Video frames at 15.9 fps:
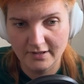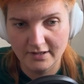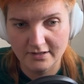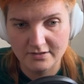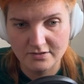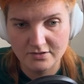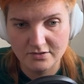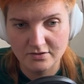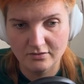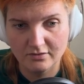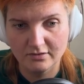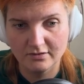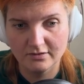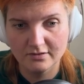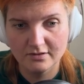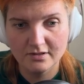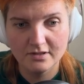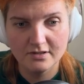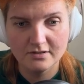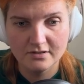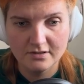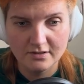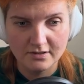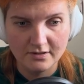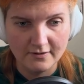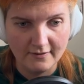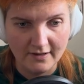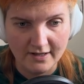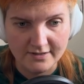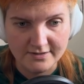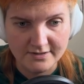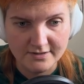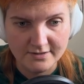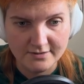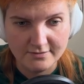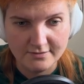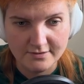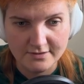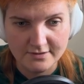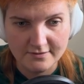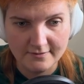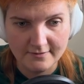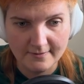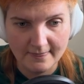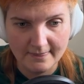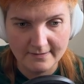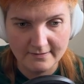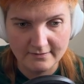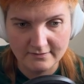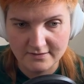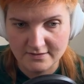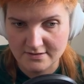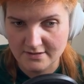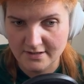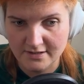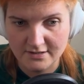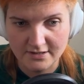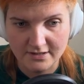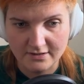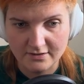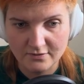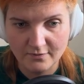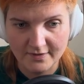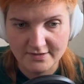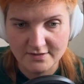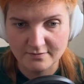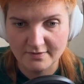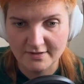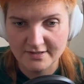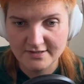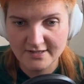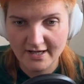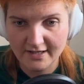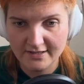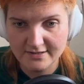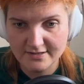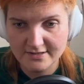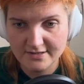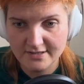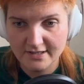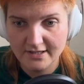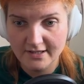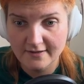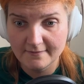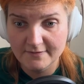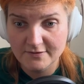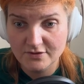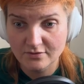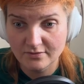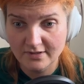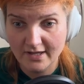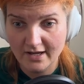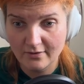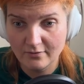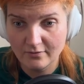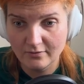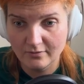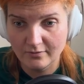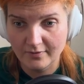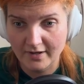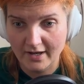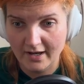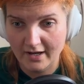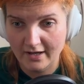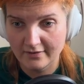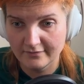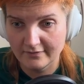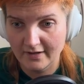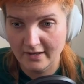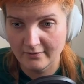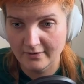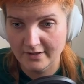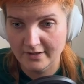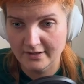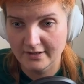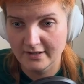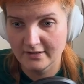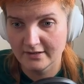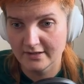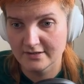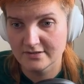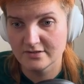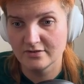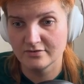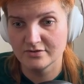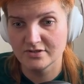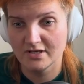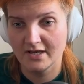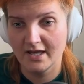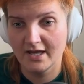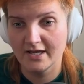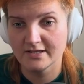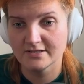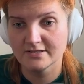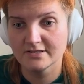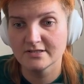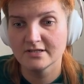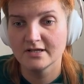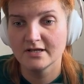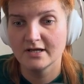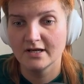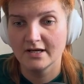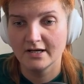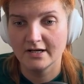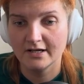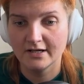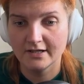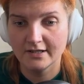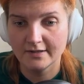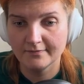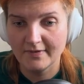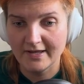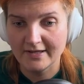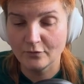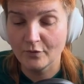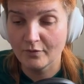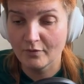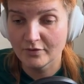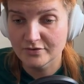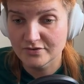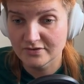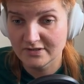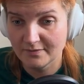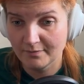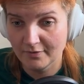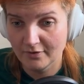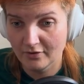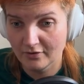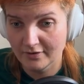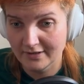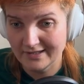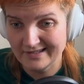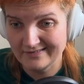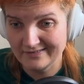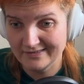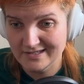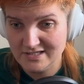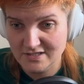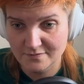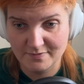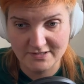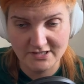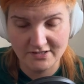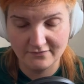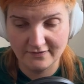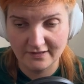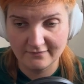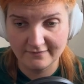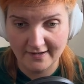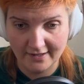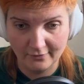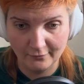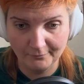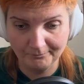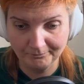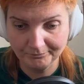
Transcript: It took us just literally 20 milliseconds. So now we have our index.js um, and we want to deploy this specific file.